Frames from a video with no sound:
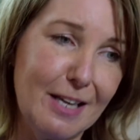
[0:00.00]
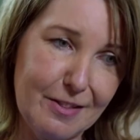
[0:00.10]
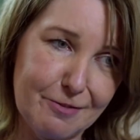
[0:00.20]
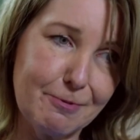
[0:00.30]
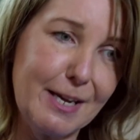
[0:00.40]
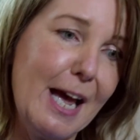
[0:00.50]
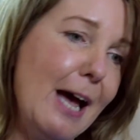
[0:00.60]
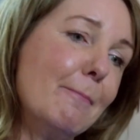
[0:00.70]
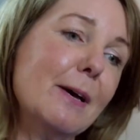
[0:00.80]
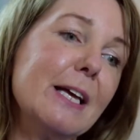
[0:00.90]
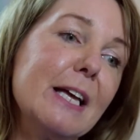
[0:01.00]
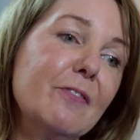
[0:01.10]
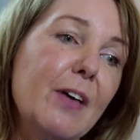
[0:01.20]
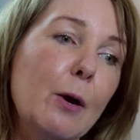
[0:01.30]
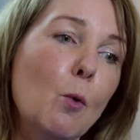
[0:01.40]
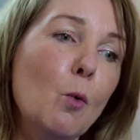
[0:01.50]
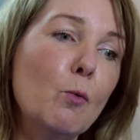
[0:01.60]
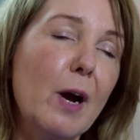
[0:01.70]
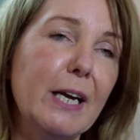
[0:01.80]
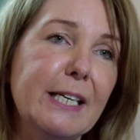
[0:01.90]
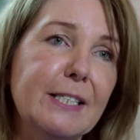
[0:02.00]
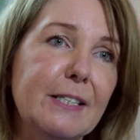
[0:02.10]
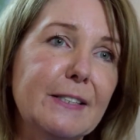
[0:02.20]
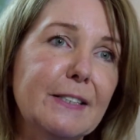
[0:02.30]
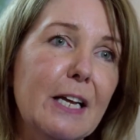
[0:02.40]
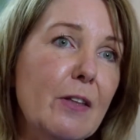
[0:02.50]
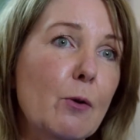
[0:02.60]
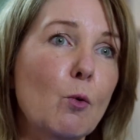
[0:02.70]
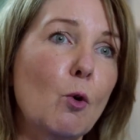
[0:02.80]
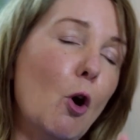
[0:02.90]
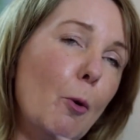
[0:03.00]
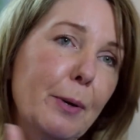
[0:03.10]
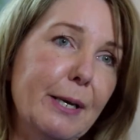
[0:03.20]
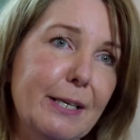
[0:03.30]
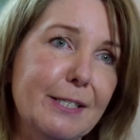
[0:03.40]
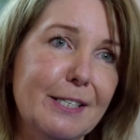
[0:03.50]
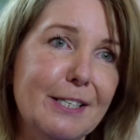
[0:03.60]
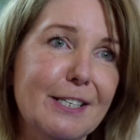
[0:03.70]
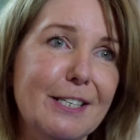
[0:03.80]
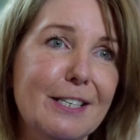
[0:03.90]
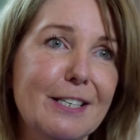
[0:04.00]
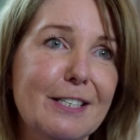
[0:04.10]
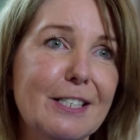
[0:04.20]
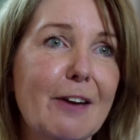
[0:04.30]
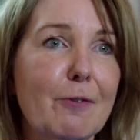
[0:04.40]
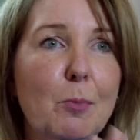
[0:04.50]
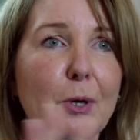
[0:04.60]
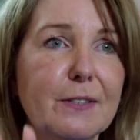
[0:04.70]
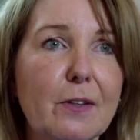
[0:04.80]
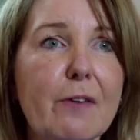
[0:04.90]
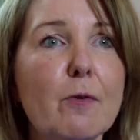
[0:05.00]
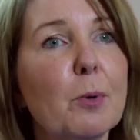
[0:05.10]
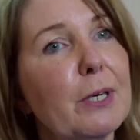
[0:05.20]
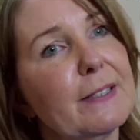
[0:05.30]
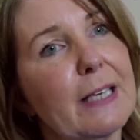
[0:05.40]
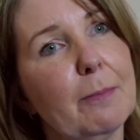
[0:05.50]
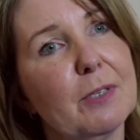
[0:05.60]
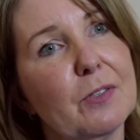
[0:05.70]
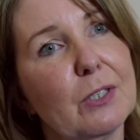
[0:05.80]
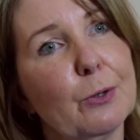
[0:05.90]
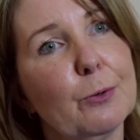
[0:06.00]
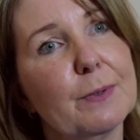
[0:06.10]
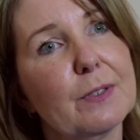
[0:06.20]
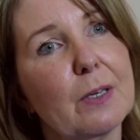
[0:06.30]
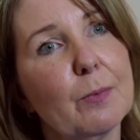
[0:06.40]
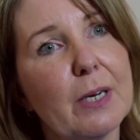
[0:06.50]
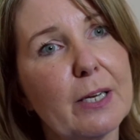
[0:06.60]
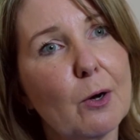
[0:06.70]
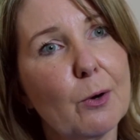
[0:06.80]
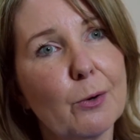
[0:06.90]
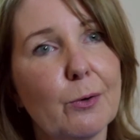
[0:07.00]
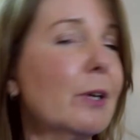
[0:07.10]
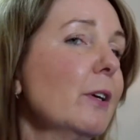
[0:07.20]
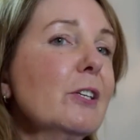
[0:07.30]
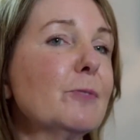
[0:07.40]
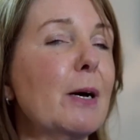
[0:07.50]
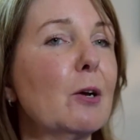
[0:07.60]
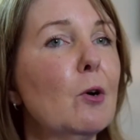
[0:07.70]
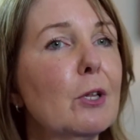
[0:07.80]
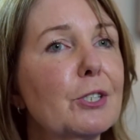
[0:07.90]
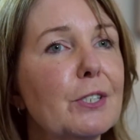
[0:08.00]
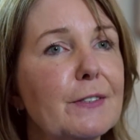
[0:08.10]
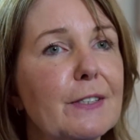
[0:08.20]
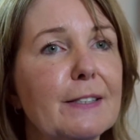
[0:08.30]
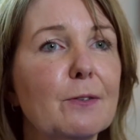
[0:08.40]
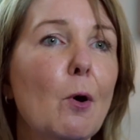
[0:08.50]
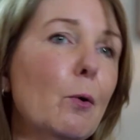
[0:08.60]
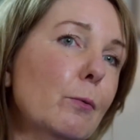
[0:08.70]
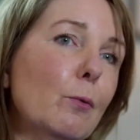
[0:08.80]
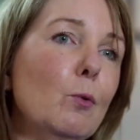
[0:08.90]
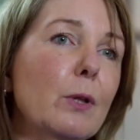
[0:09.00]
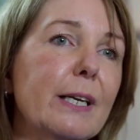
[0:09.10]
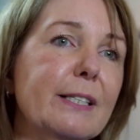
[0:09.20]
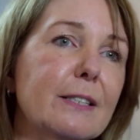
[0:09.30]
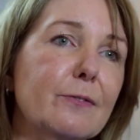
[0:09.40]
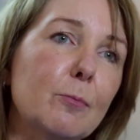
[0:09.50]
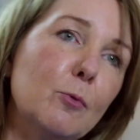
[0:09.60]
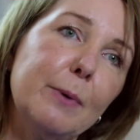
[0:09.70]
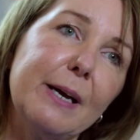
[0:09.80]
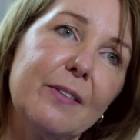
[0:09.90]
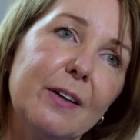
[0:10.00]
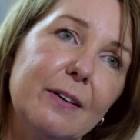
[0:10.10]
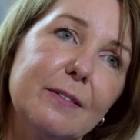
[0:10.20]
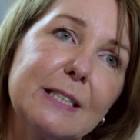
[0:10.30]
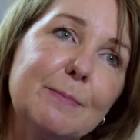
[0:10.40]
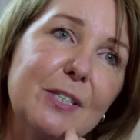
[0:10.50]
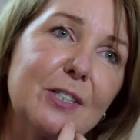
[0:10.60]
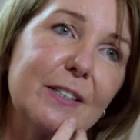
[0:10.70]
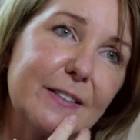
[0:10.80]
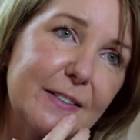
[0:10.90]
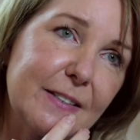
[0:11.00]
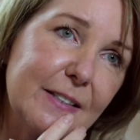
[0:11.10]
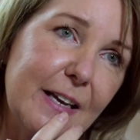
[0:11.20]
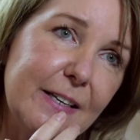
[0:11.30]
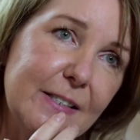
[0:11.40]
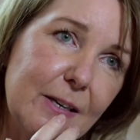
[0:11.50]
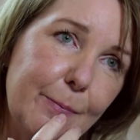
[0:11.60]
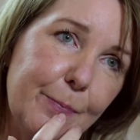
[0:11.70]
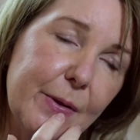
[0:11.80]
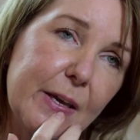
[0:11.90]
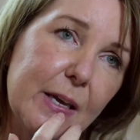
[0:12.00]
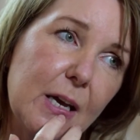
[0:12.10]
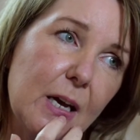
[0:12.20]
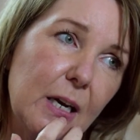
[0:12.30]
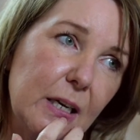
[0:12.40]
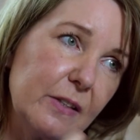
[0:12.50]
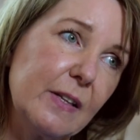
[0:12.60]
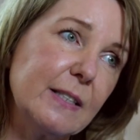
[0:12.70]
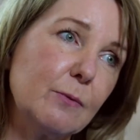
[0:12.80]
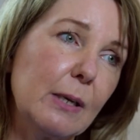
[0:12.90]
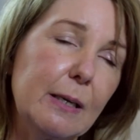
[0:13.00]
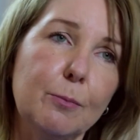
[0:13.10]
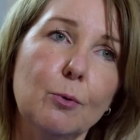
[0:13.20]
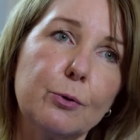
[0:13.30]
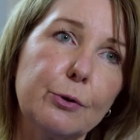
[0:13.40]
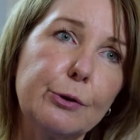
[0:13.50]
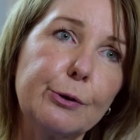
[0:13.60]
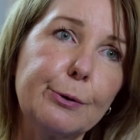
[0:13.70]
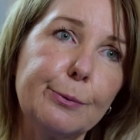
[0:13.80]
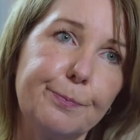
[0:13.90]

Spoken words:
the rehab, they all write letters and they're all copied to everybody. So everybody's kept in the loop, so that when I go to my oncologist, has got all the letters from all my other specialists. And I think that's really important too.